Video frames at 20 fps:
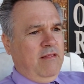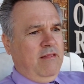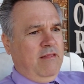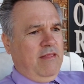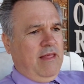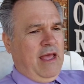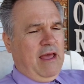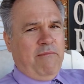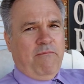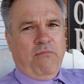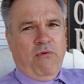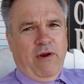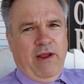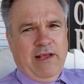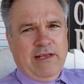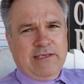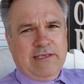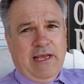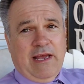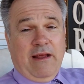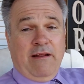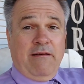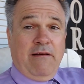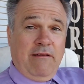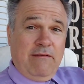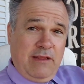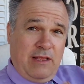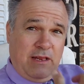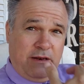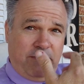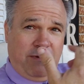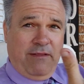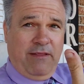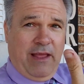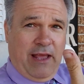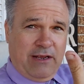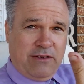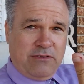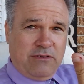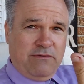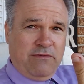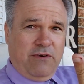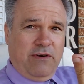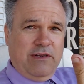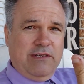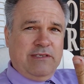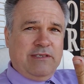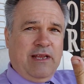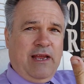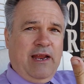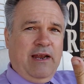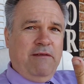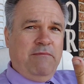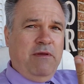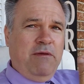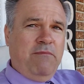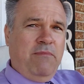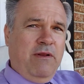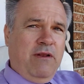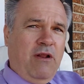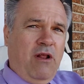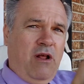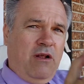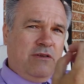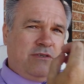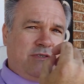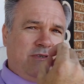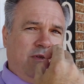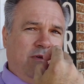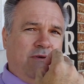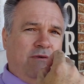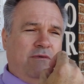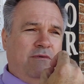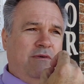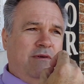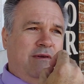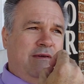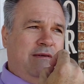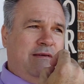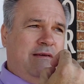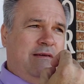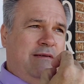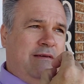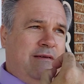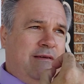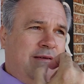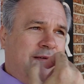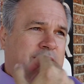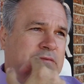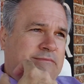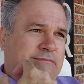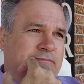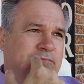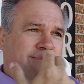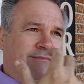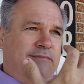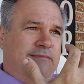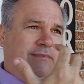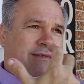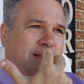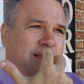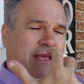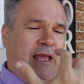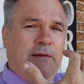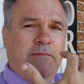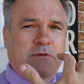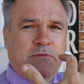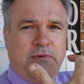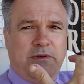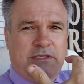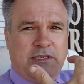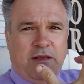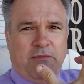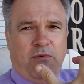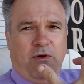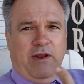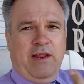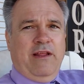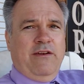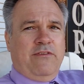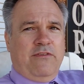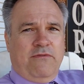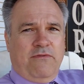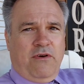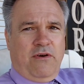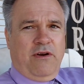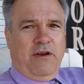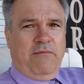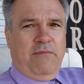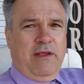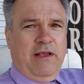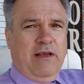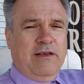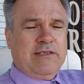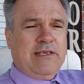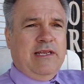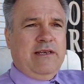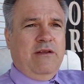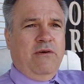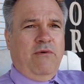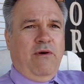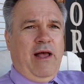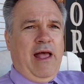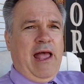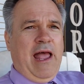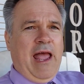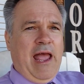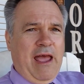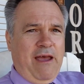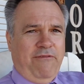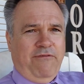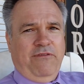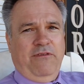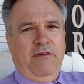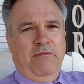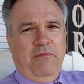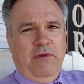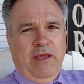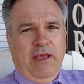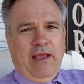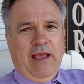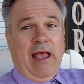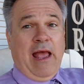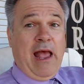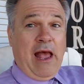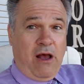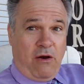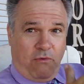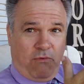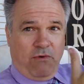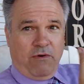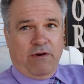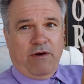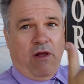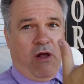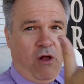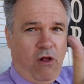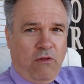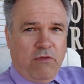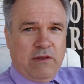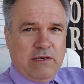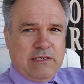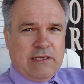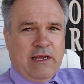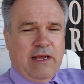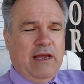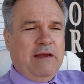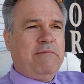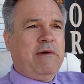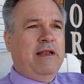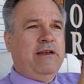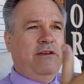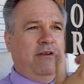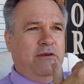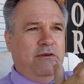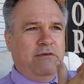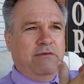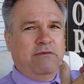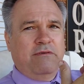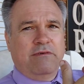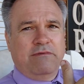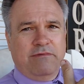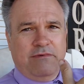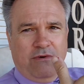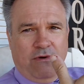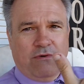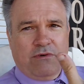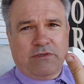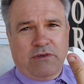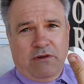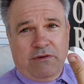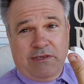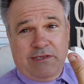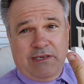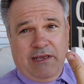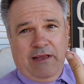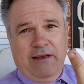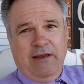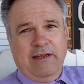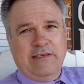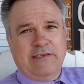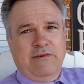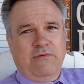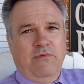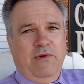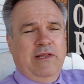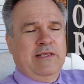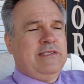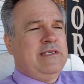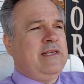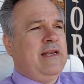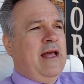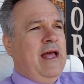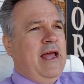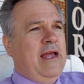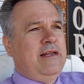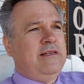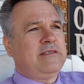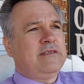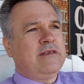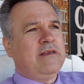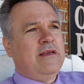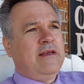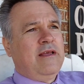that brings out a little bit of the extroverted side of me, but also keeps me somewhat introverted because I don't have to be outward all the time. I do, of course, on Sundays and Wednesday nights,